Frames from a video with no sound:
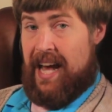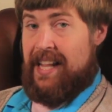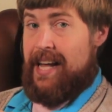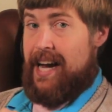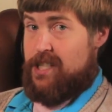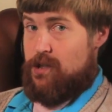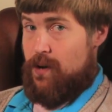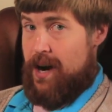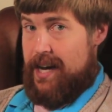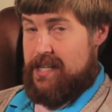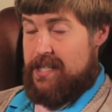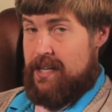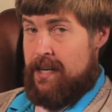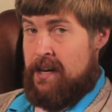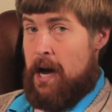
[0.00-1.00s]
That's
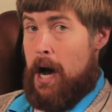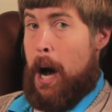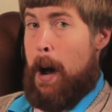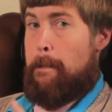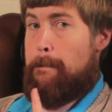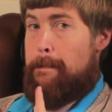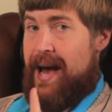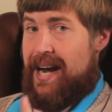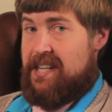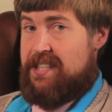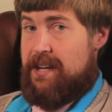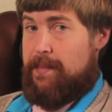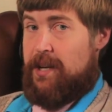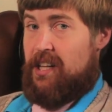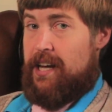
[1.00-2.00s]
right, a mech
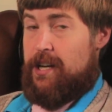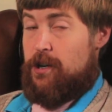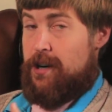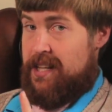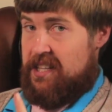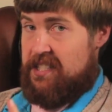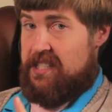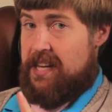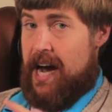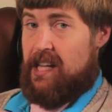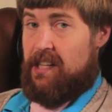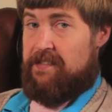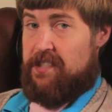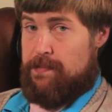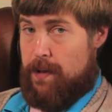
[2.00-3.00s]
simulator in the
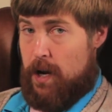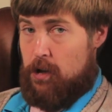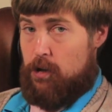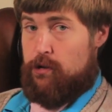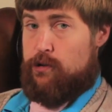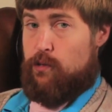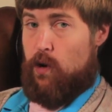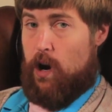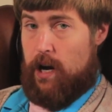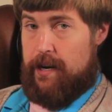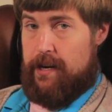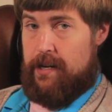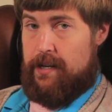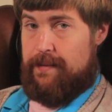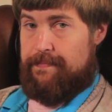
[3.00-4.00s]
style of Smuggler's
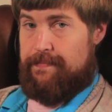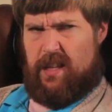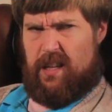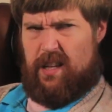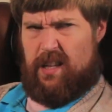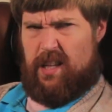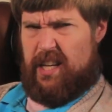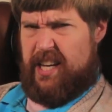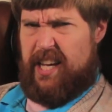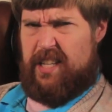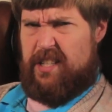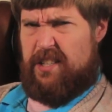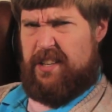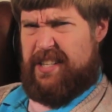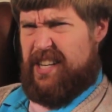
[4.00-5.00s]
Run. The
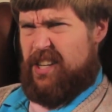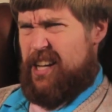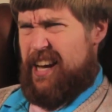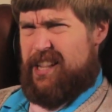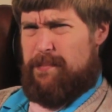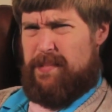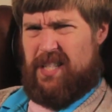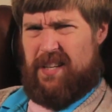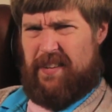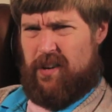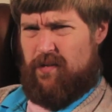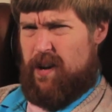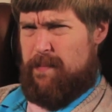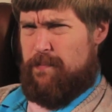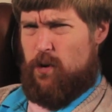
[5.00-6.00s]
kids still like the
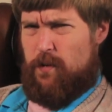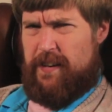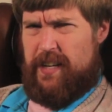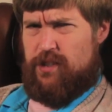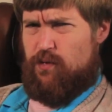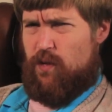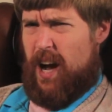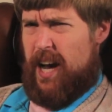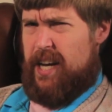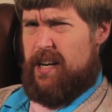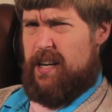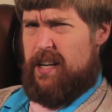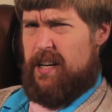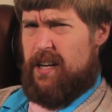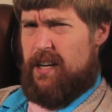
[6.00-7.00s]
Pacific Rim movies, right?
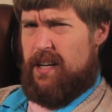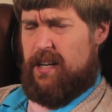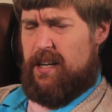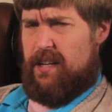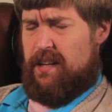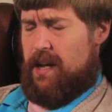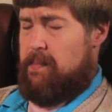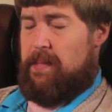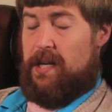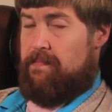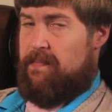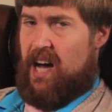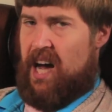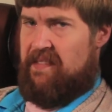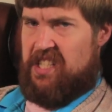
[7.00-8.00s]
I
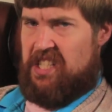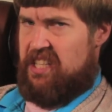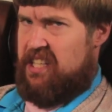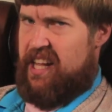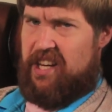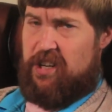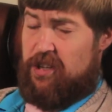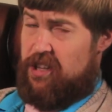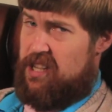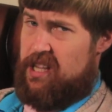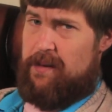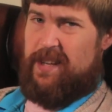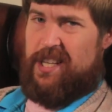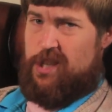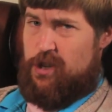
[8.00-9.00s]
mean, obviously they couldn't
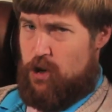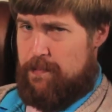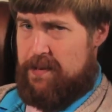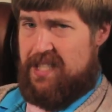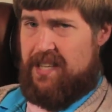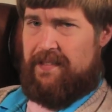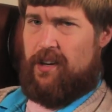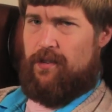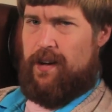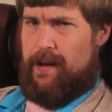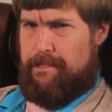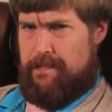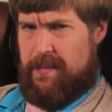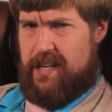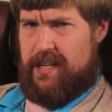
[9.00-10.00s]
theme it to Pacific
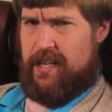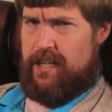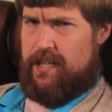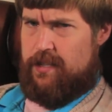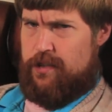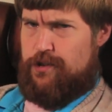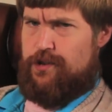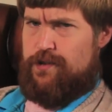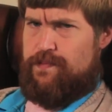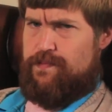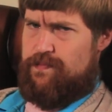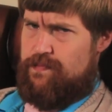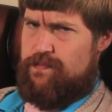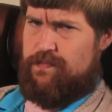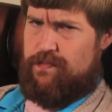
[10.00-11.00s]
Rim because,
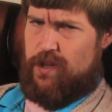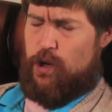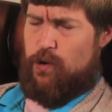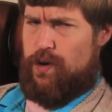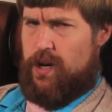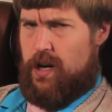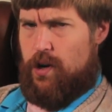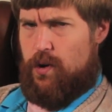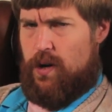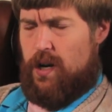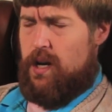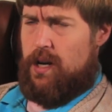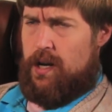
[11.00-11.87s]
you know,